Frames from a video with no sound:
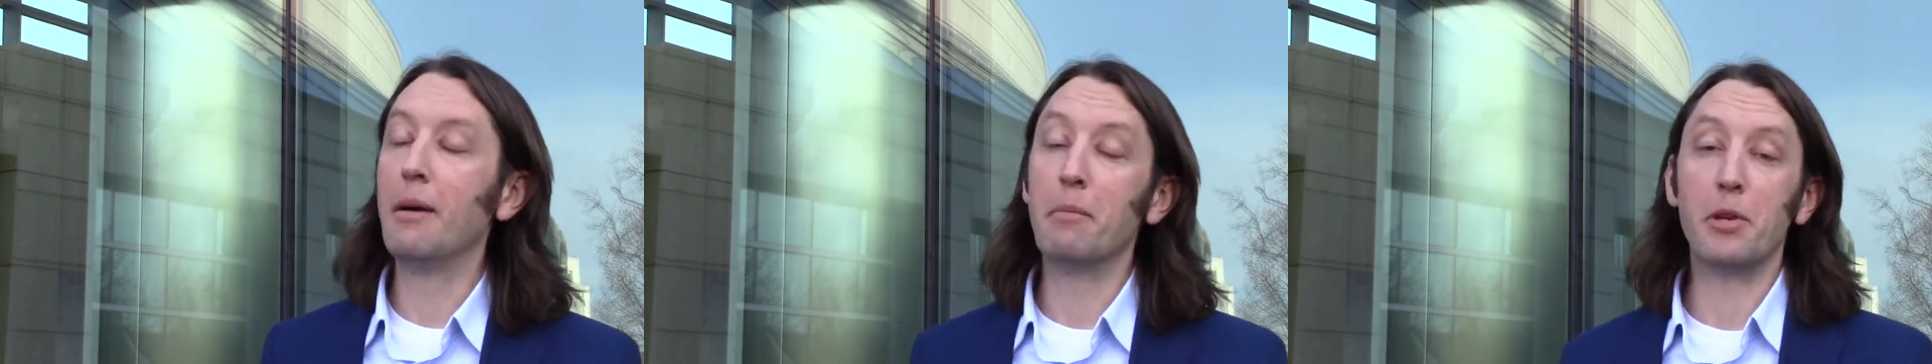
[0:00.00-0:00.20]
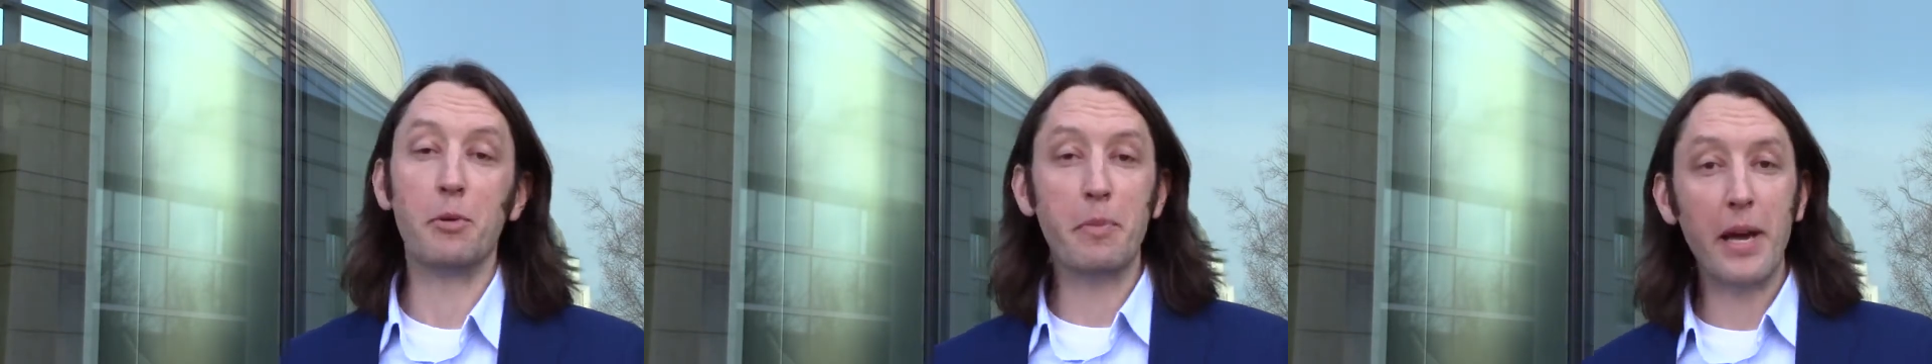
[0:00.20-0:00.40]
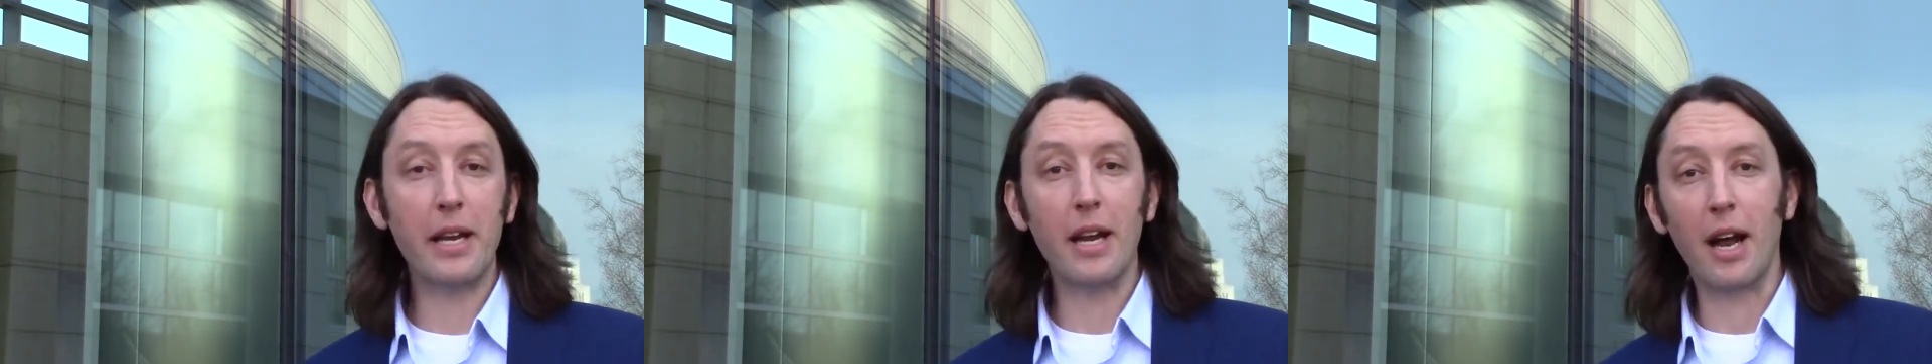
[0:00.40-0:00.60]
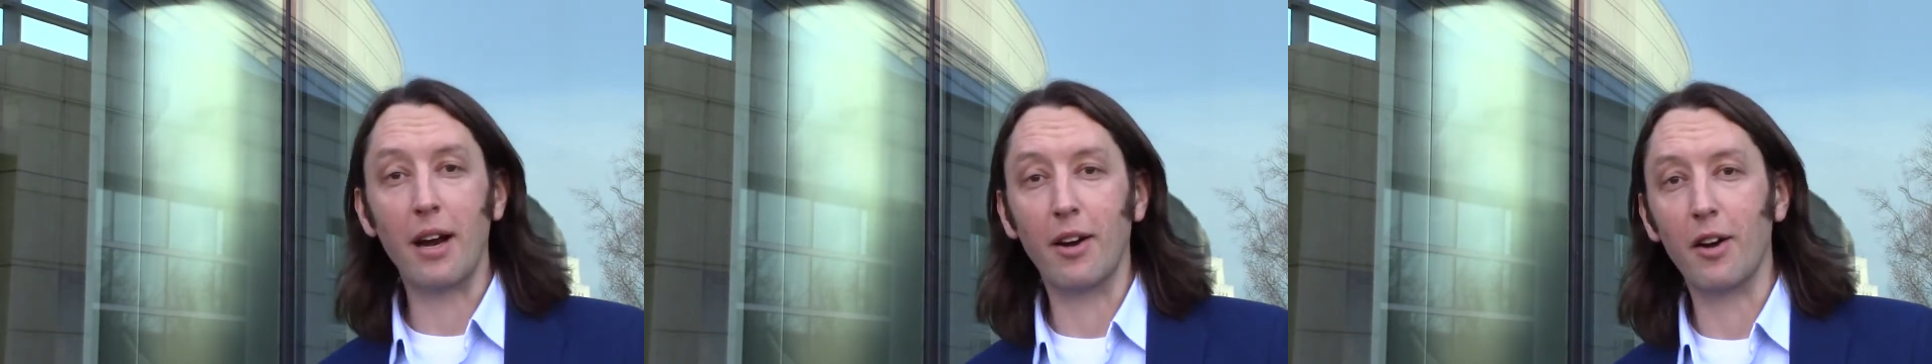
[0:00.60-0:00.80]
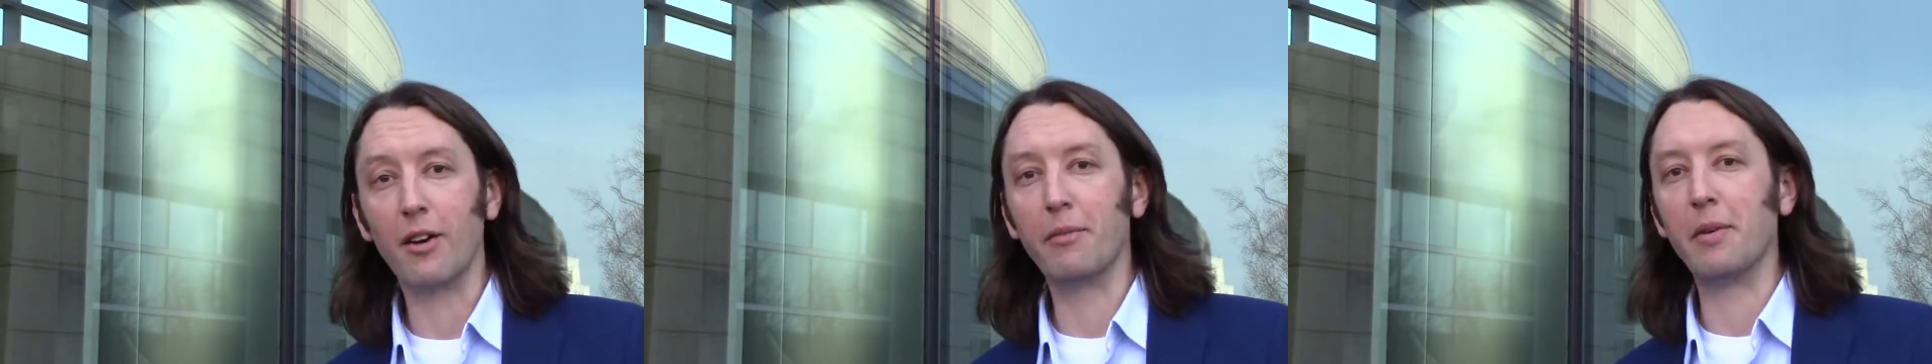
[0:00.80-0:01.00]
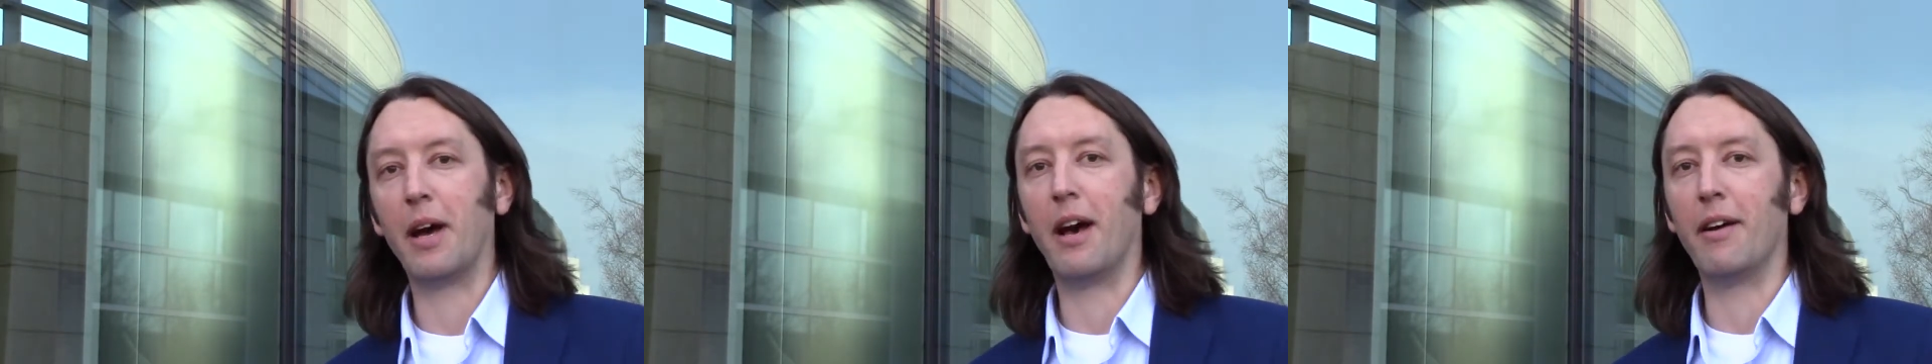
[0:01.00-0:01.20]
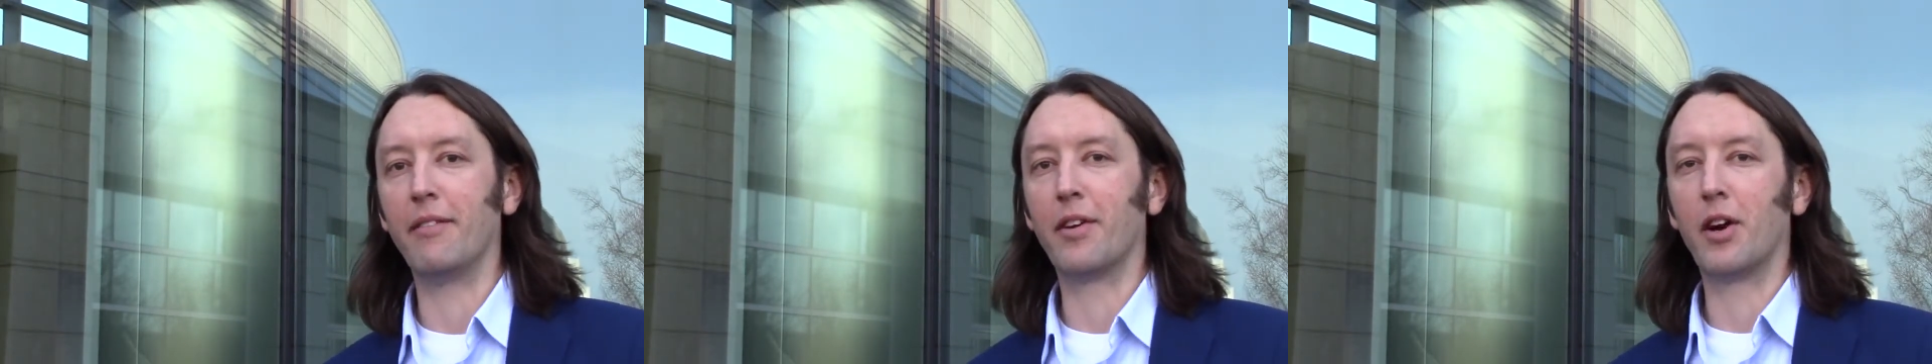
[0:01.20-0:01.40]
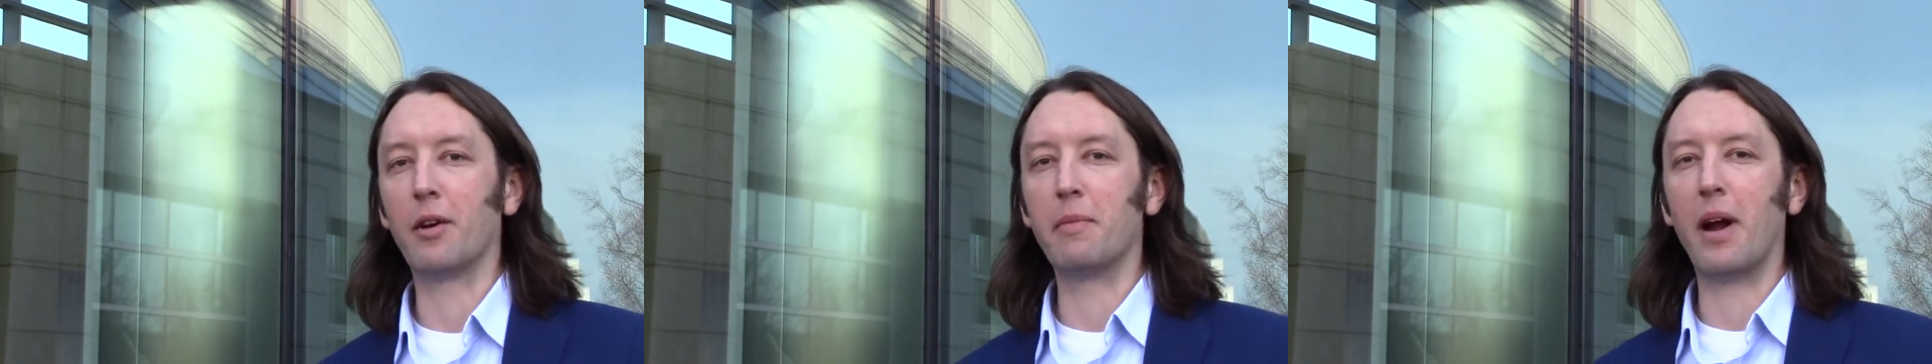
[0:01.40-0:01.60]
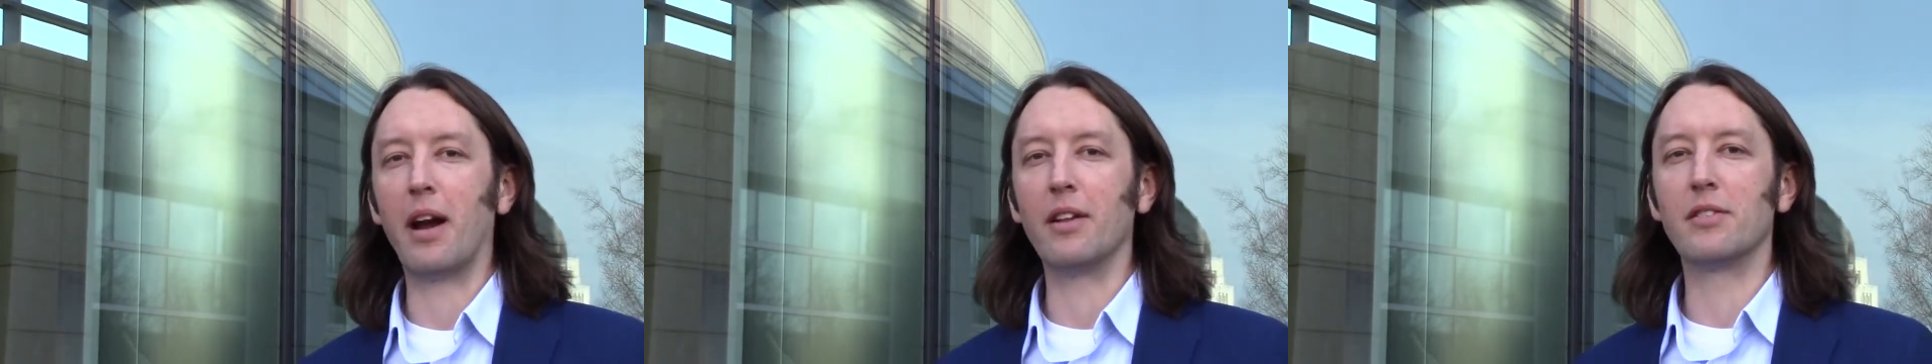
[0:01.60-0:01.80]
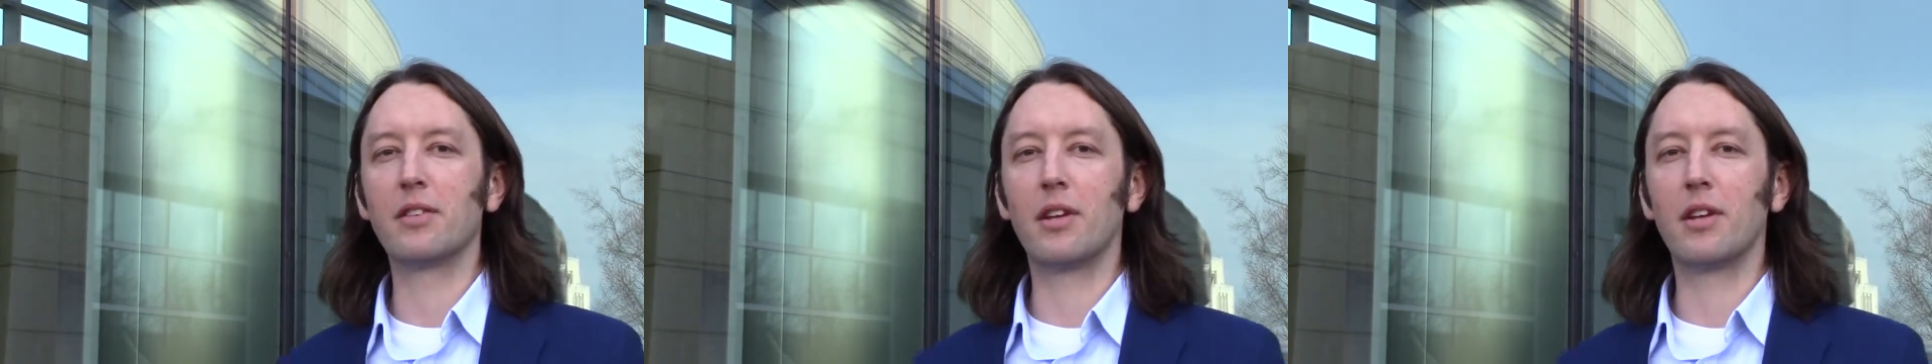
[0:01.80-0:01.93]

but you may not have heard about its